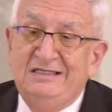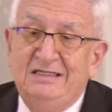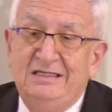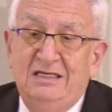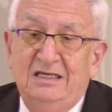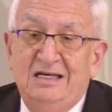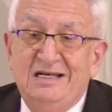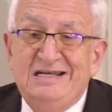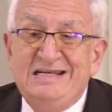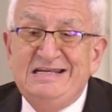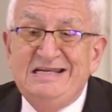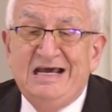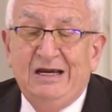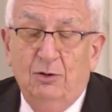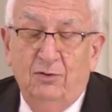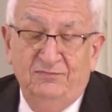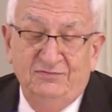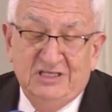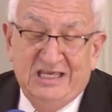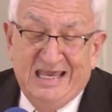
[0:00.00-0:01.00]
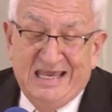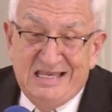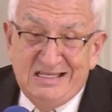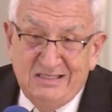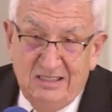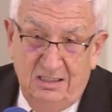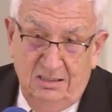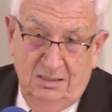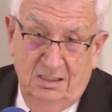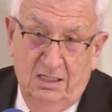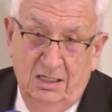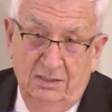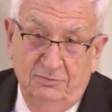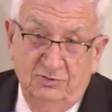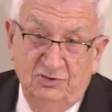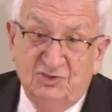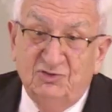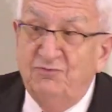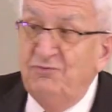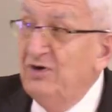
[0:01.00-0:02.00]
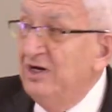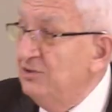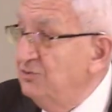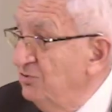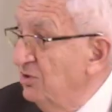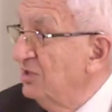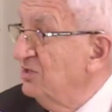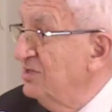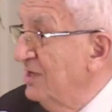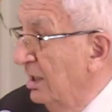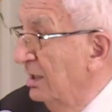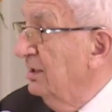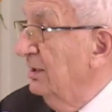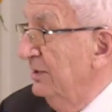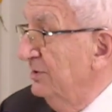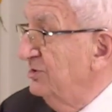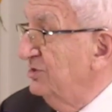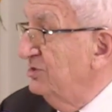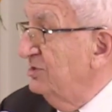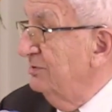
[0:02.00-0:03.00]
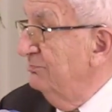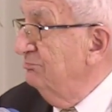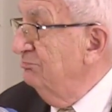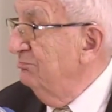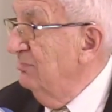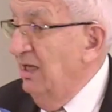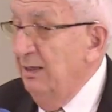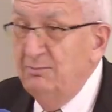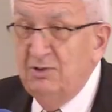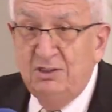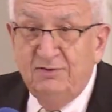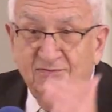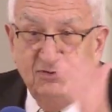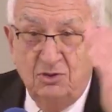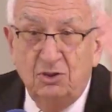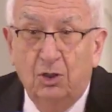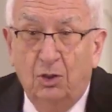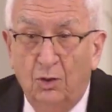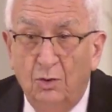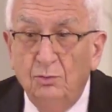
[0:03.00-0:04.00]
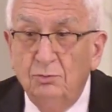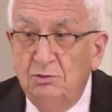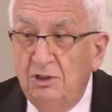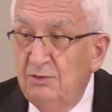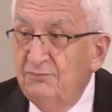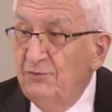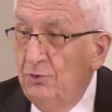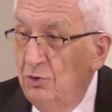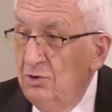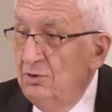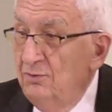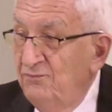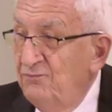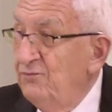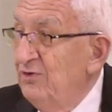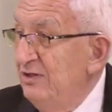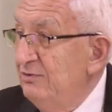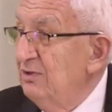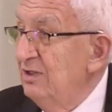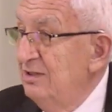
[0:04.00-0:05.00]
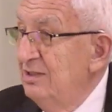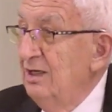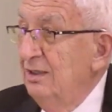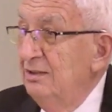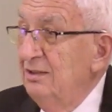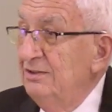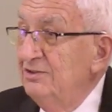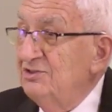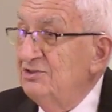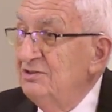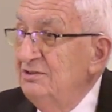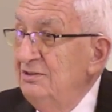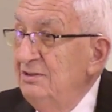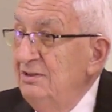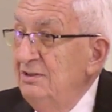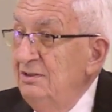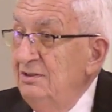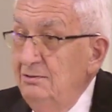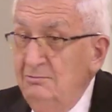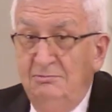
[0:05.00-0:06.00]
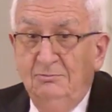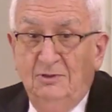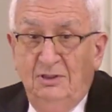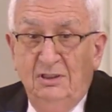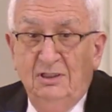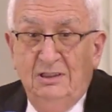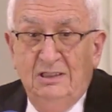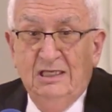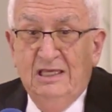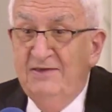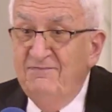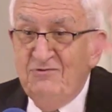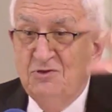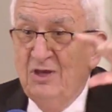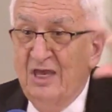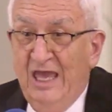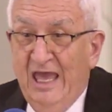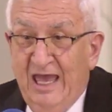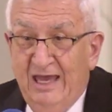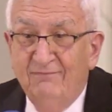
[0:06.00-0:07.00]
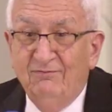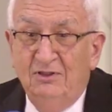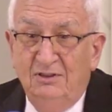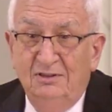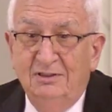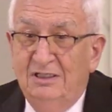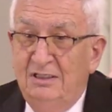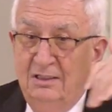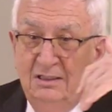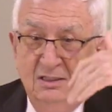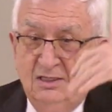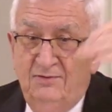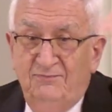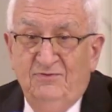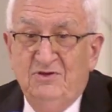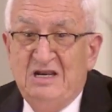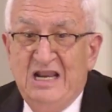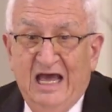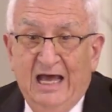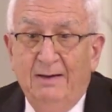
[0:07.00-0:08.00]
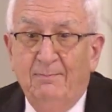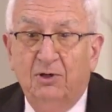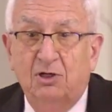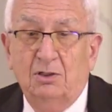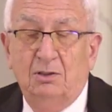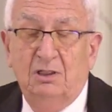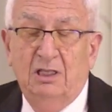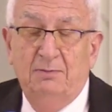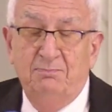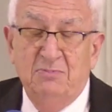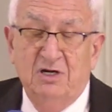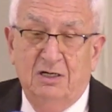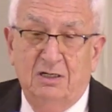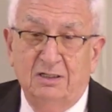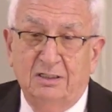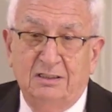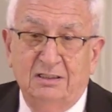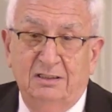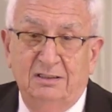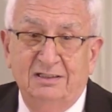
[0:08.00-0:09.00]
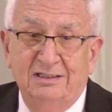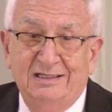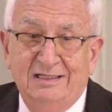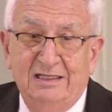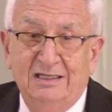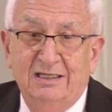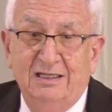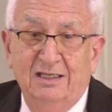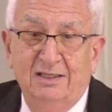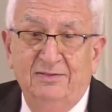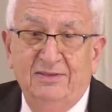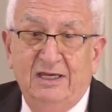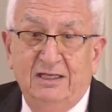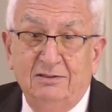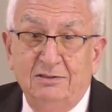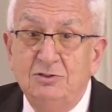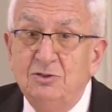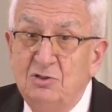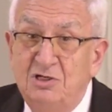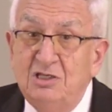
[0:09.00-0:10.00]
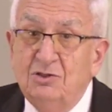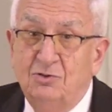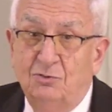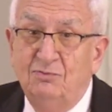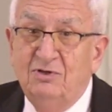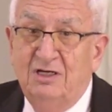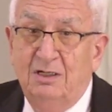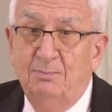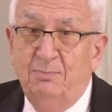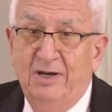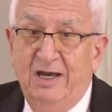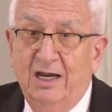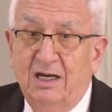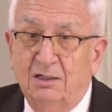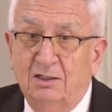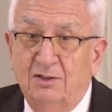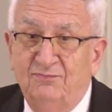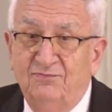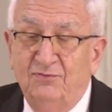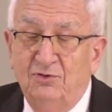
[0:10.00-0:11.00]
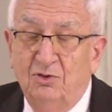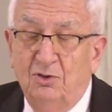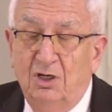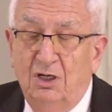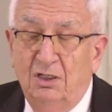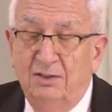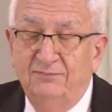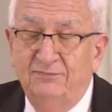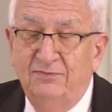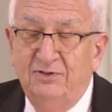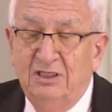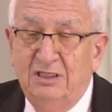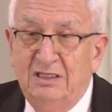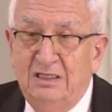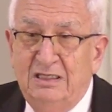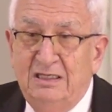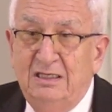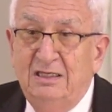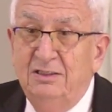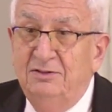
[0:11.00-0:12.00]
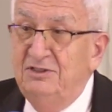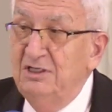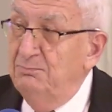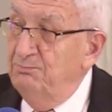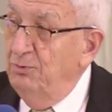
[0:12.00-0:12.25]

the same cemetery where the well known civil rights leader of the, of the 1800s, Frederick Douglass. How many of you know, have heard of Frederick Douglass? If you haven't,